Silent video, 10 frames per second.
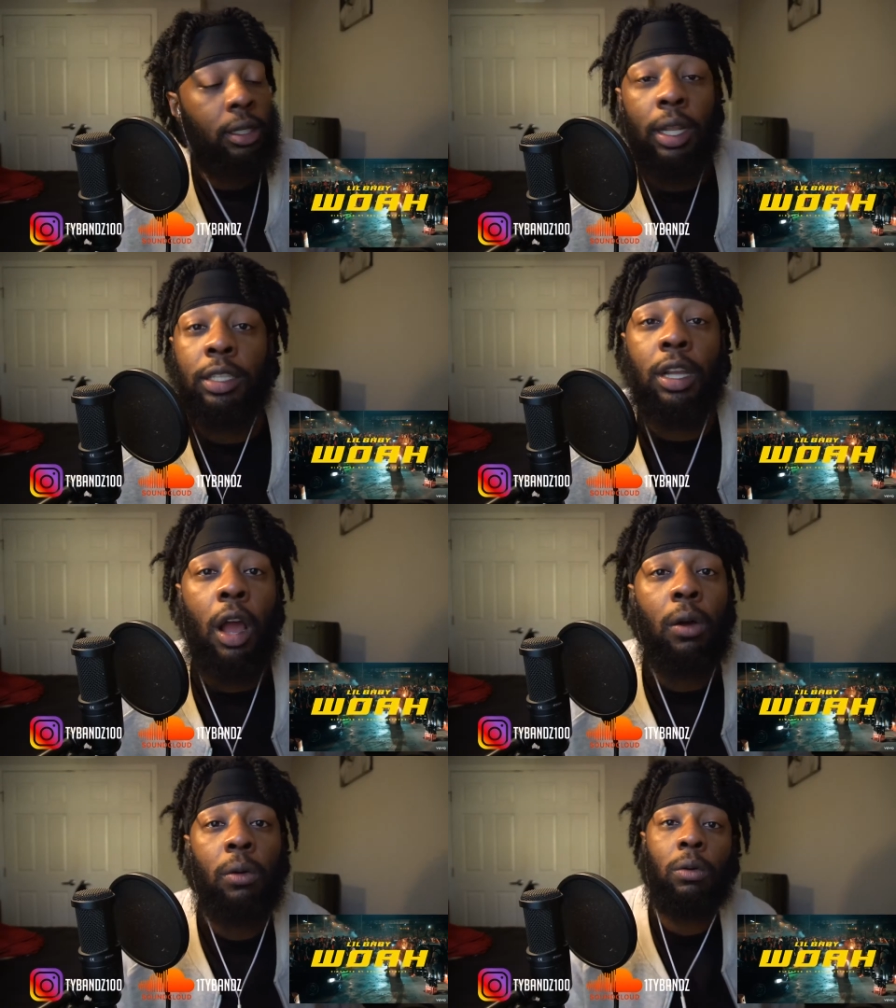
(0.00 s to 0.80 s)
Let's
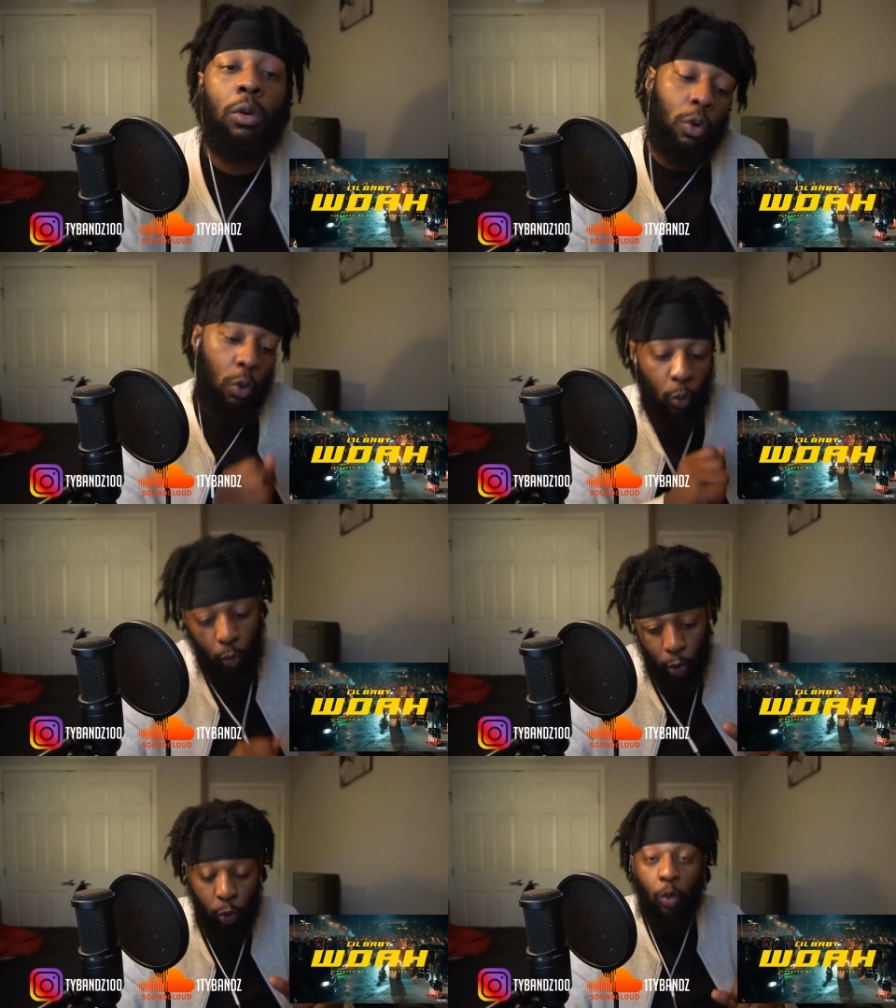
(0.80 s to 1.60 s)
go.
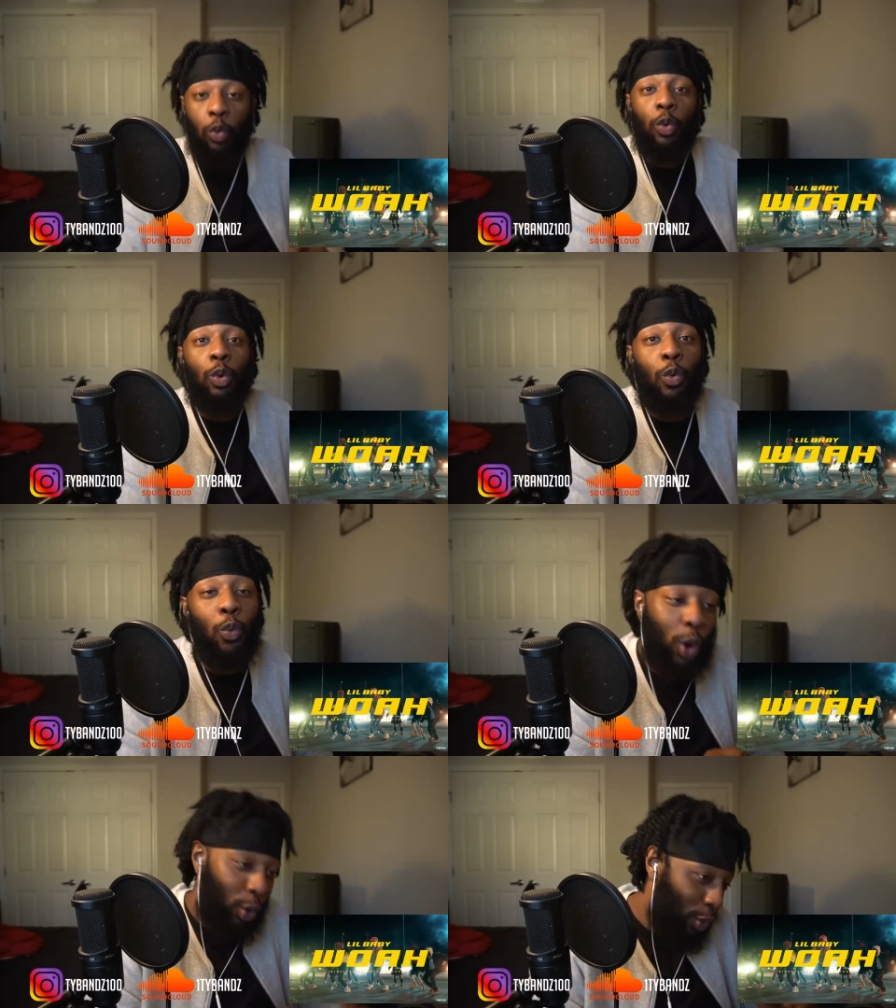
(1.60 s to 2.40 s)
Woah.
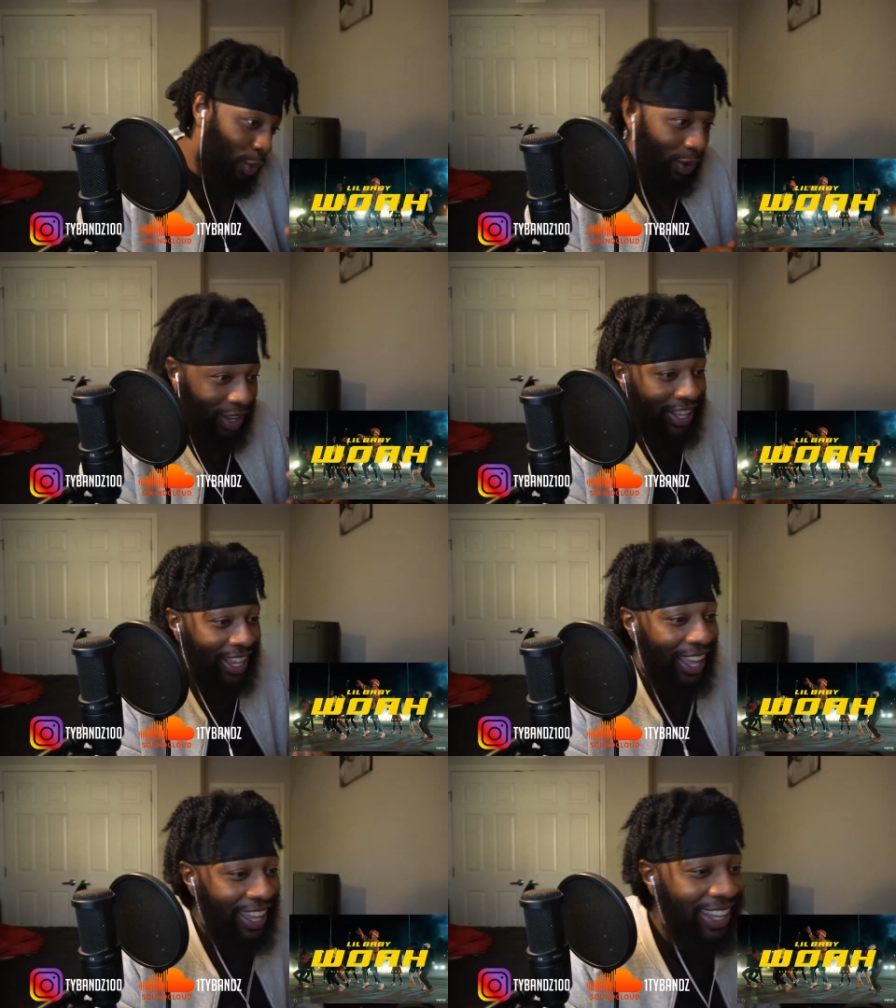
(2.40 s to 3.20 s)
Woah.
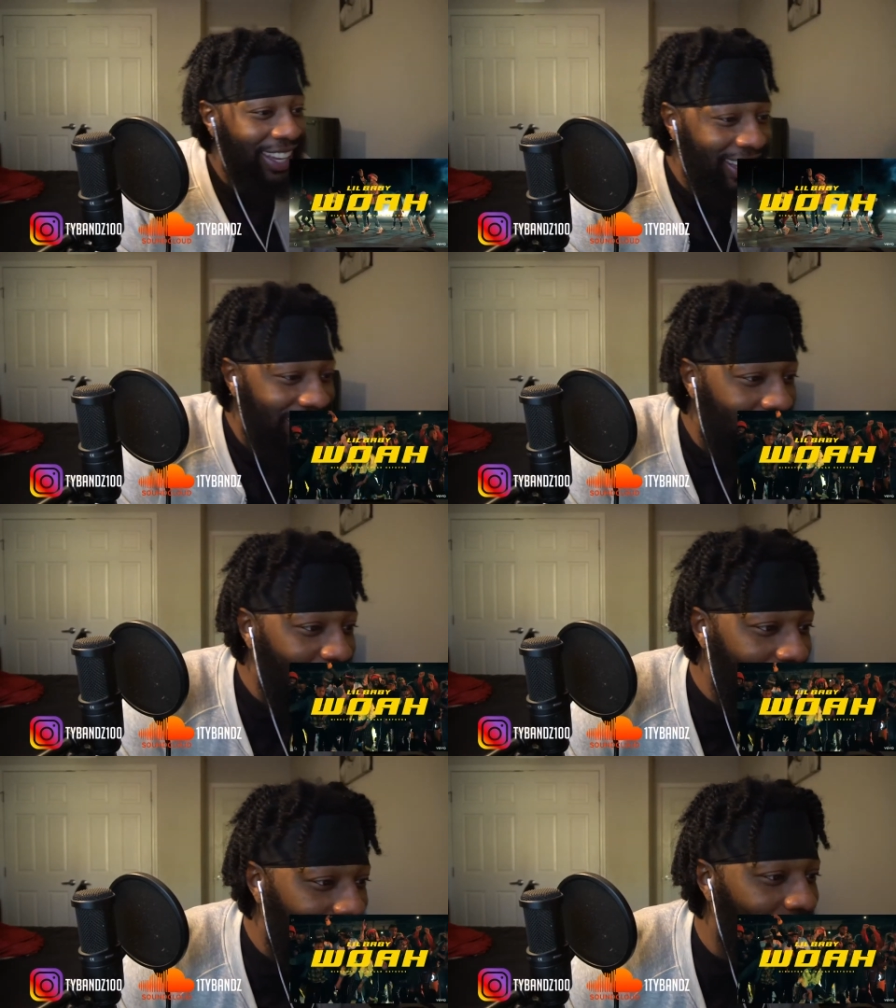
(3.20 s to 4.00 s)
Hey, there
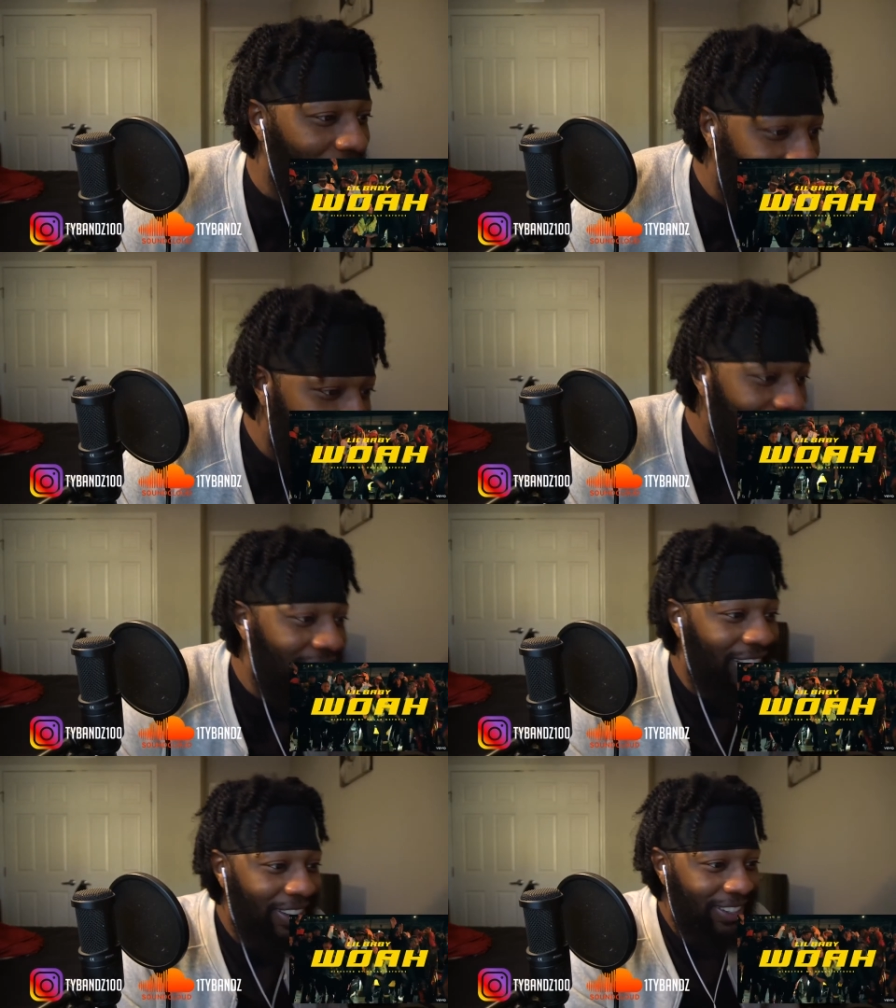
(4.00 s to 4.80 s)
we go.
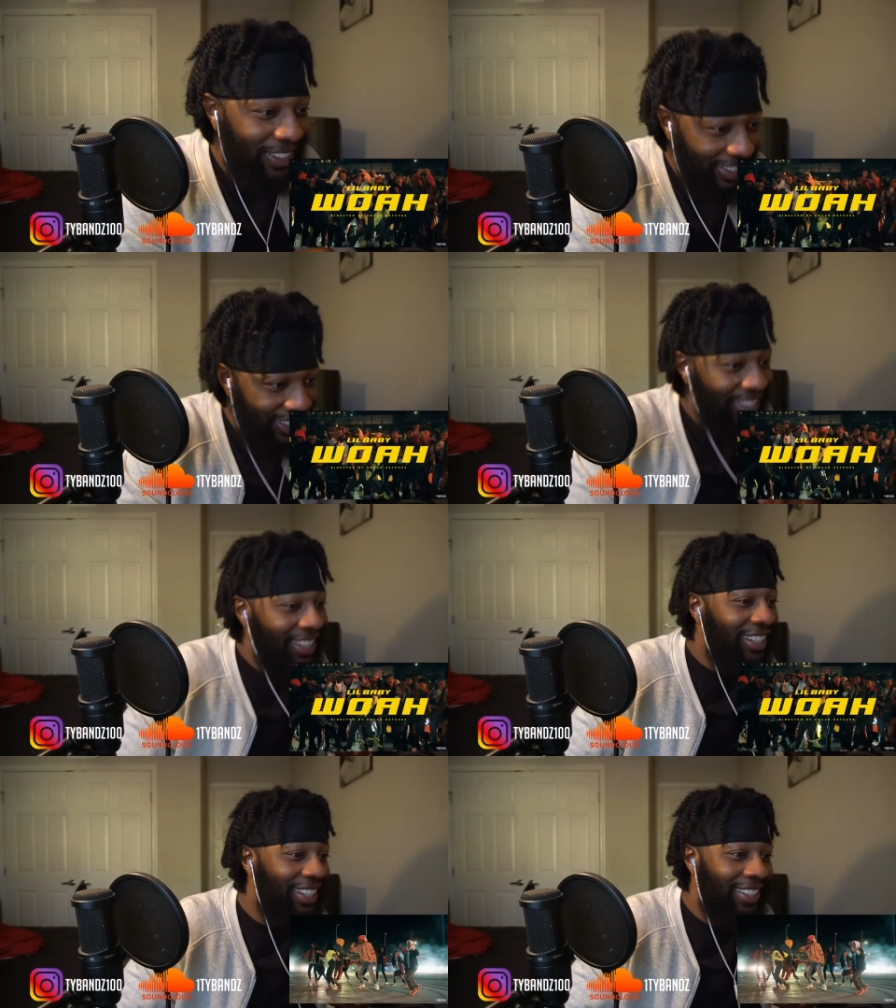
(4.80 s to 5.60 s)
Ooh.
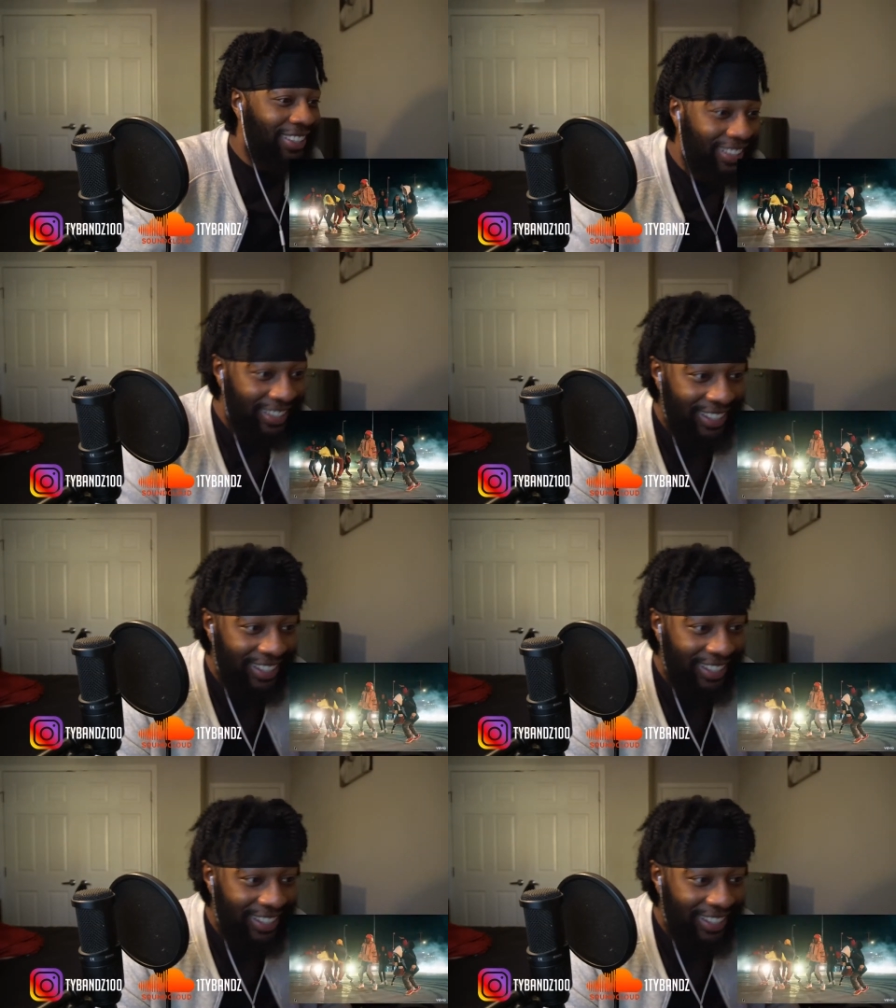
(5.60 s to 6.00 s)
Ooh.